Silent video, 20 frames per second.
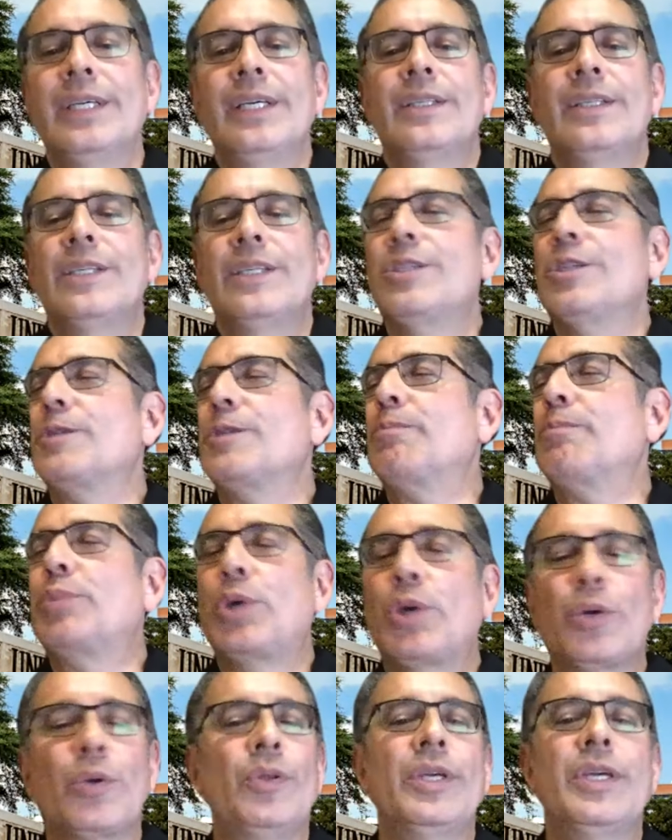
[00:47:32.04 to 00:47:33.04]
This is
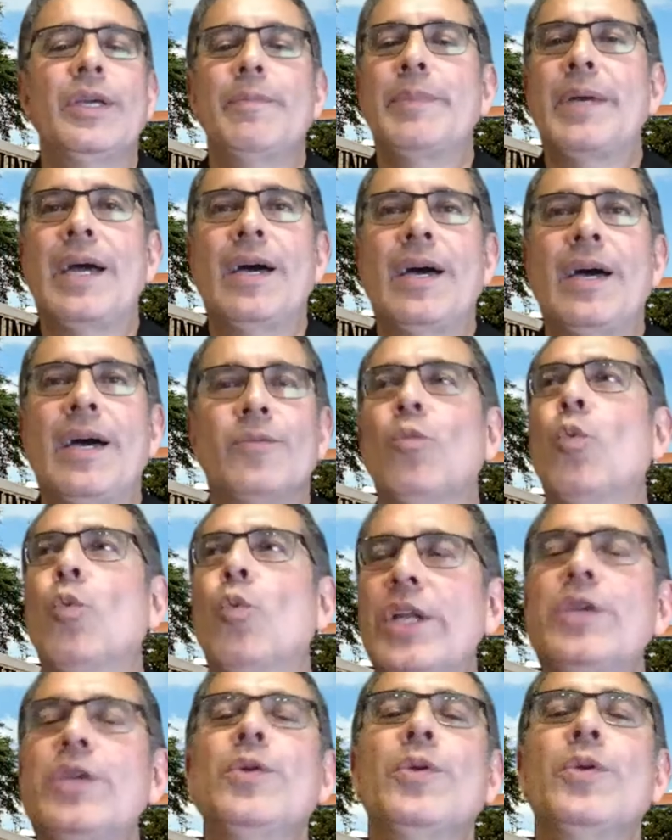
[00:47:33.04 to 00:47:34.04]
purely about
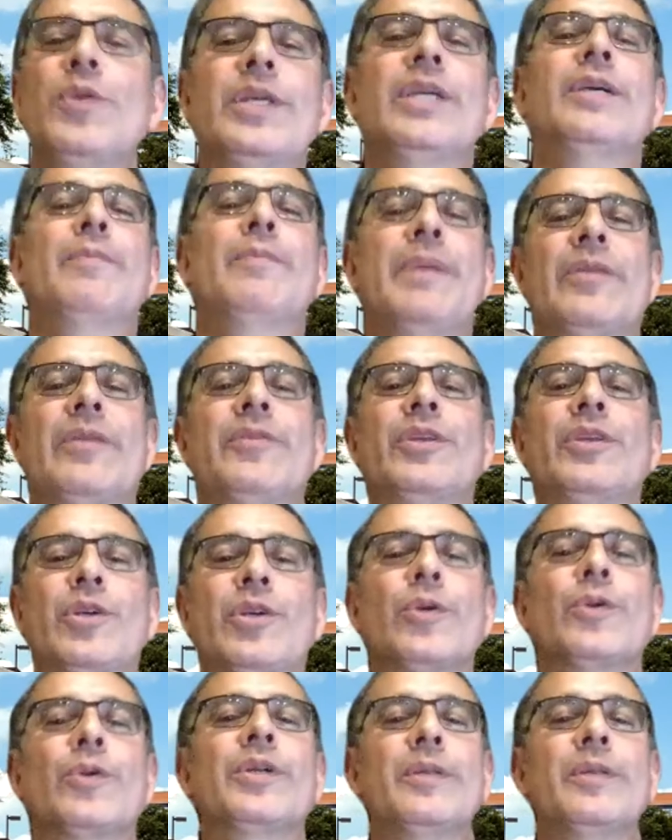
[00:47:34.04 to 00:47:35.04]
what do you think about the
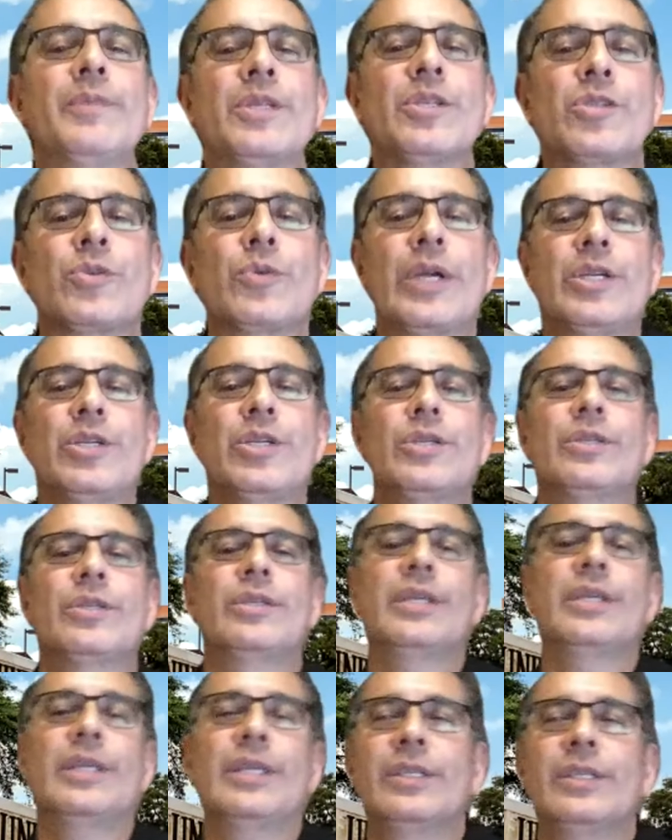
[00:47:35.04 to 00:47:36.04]
current
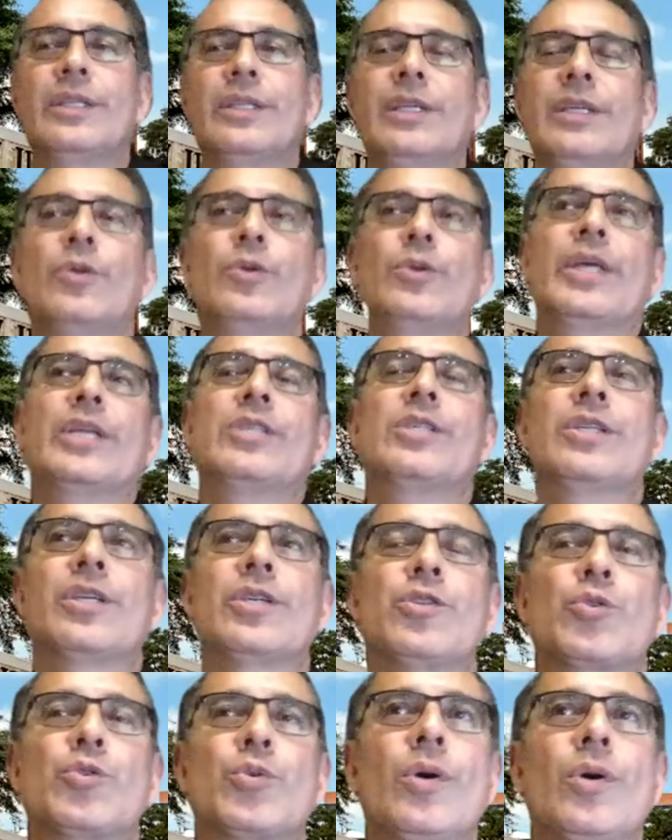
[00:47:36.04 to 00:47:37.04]
administration and, and who that's in
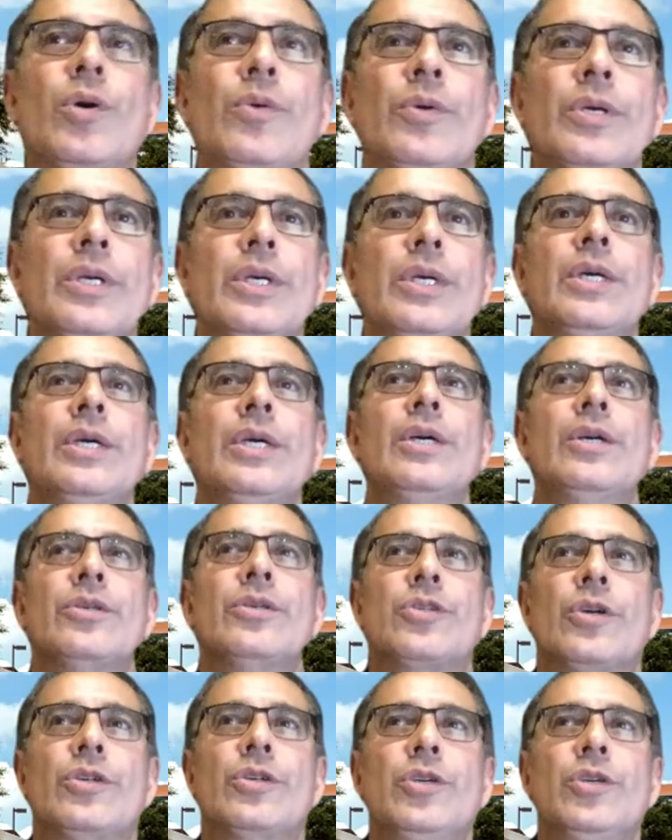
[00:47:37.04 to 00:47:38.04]
control.
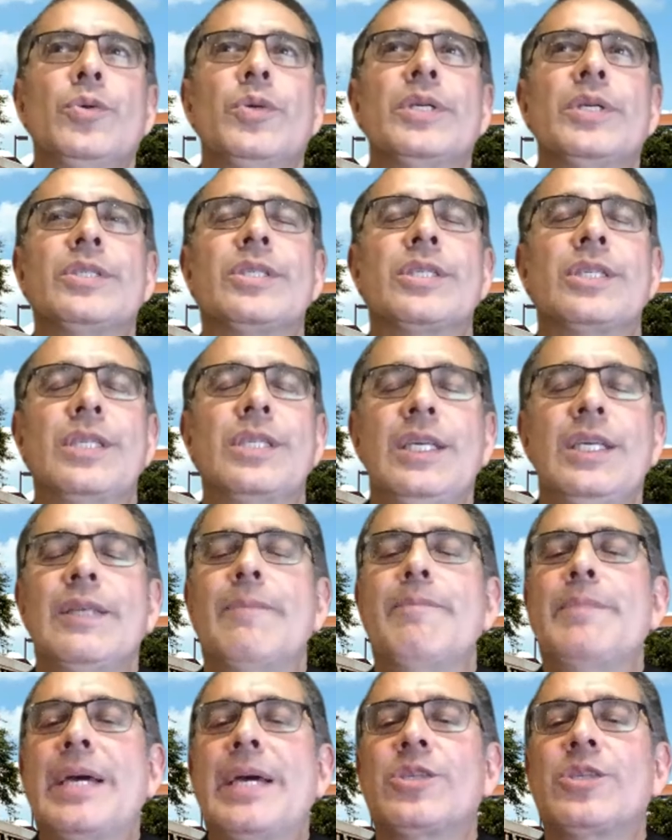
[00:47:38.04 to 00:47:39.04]
So you can see the
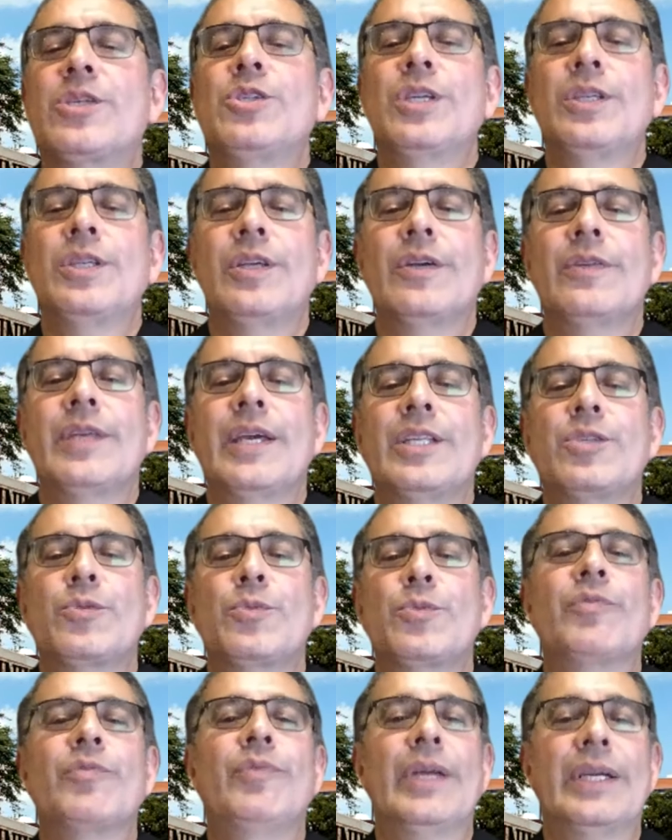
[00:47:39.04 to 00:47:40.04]
messaging there that's
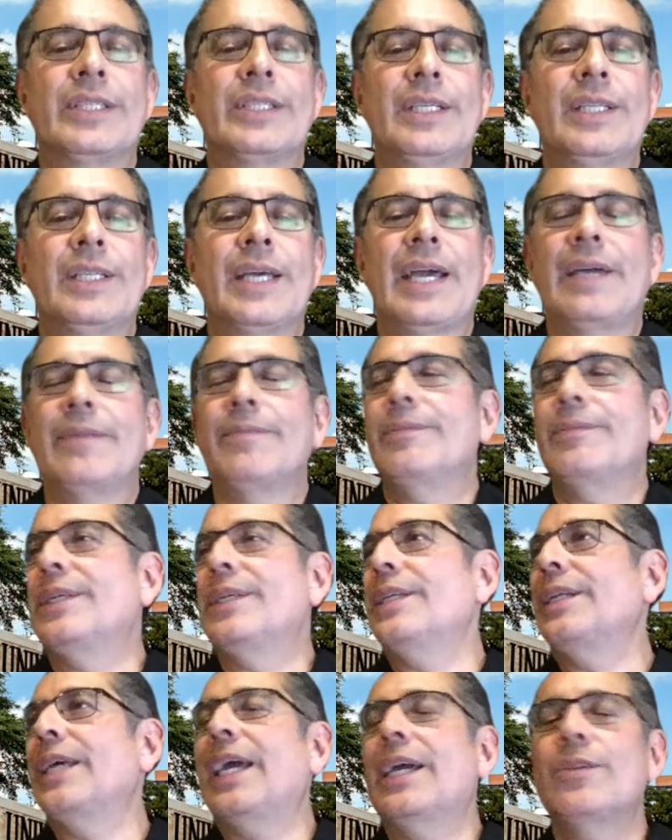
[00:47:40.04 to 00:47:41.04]
reflecting that.
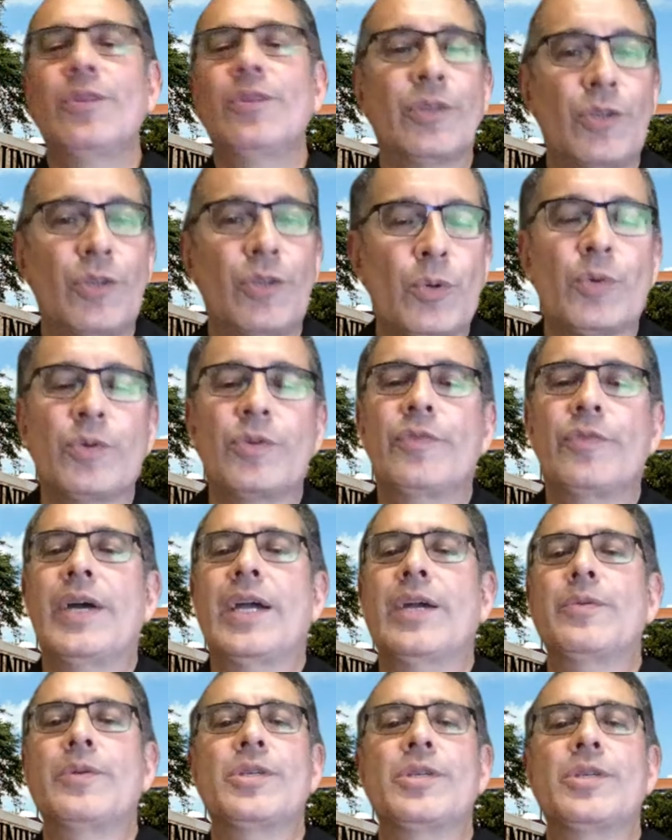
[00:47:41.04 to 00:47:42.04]
Didn't handle the
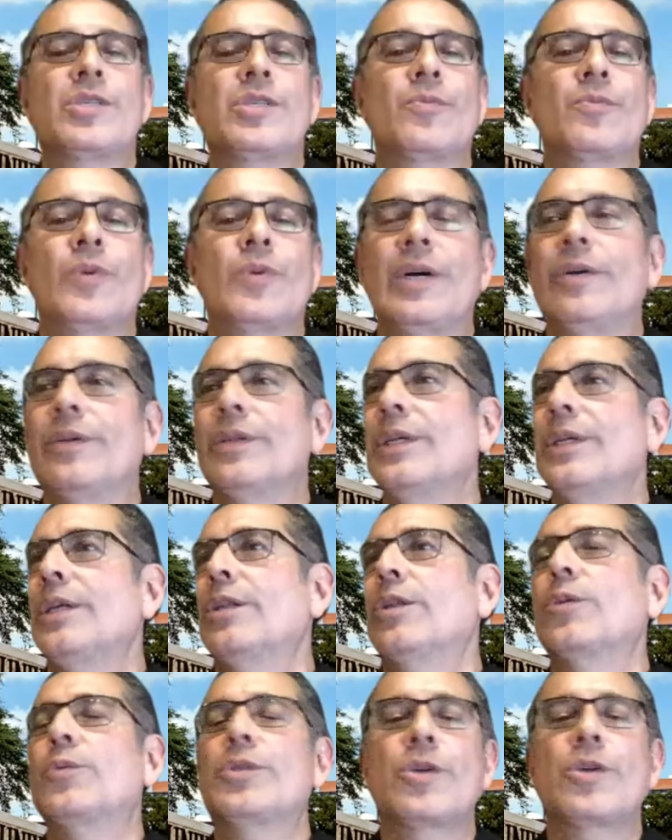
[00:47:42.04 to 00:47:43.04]
coronavirus well.
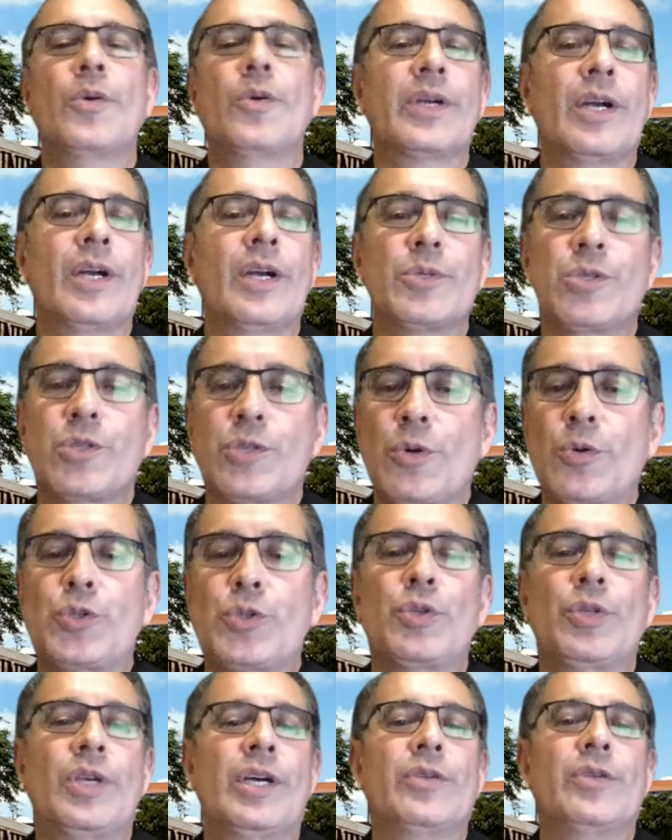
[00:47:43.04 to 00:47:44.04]
Look what's going on with
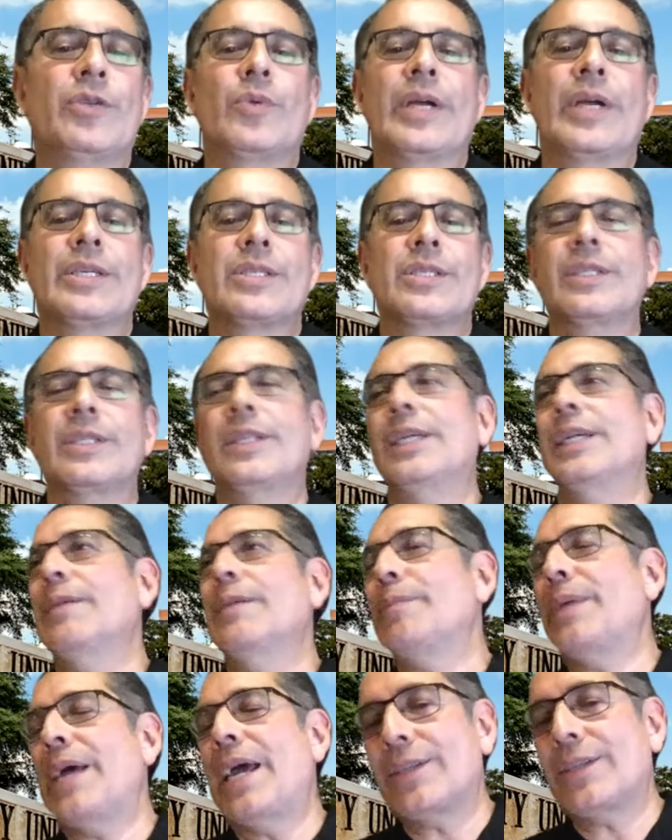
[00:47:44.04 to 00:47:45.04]
social unrest, the
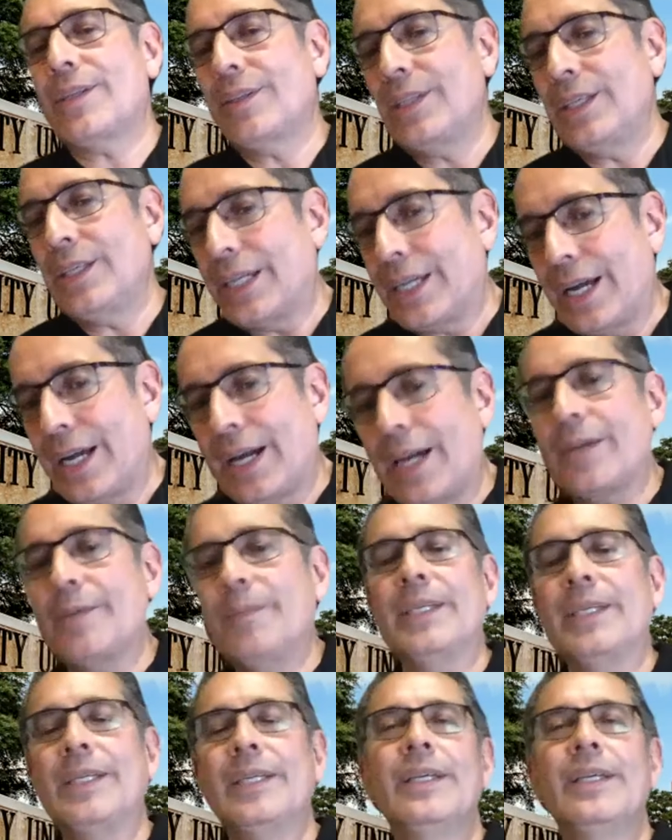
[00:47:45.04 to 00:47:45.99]
impact on the economy.